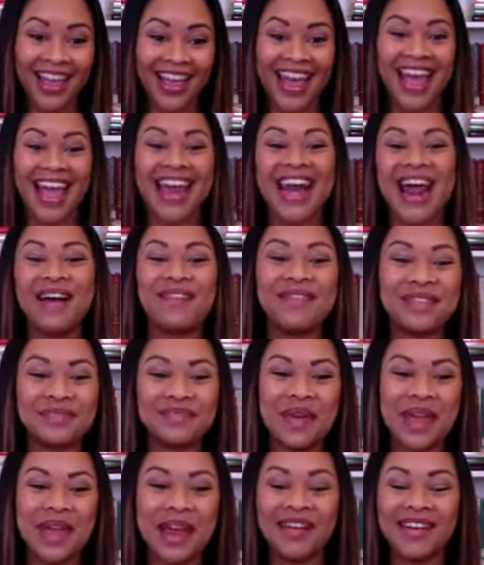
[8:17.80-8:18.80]
and i mm-hmm. was
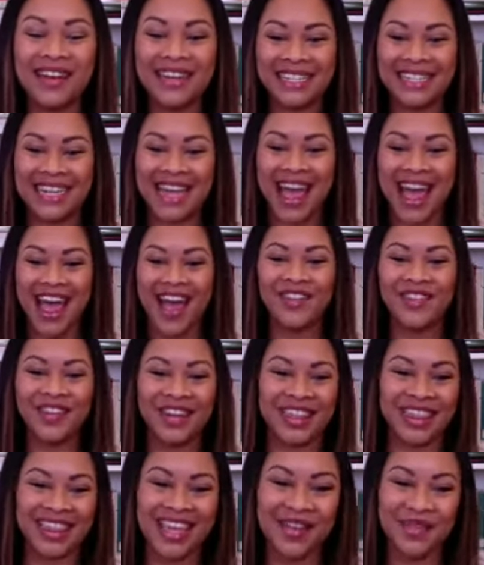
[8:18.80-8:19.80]
married to
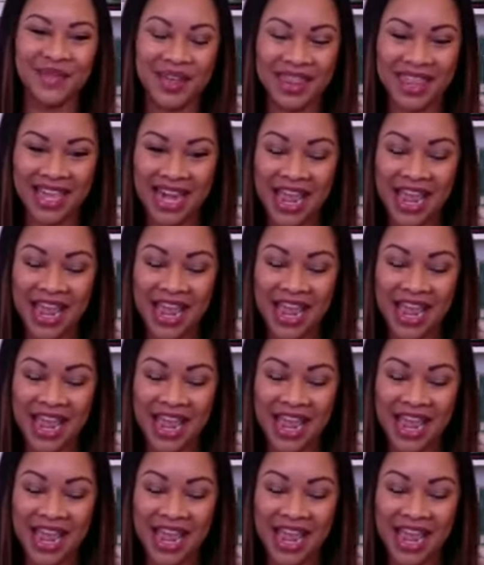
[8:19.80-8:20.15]
everything within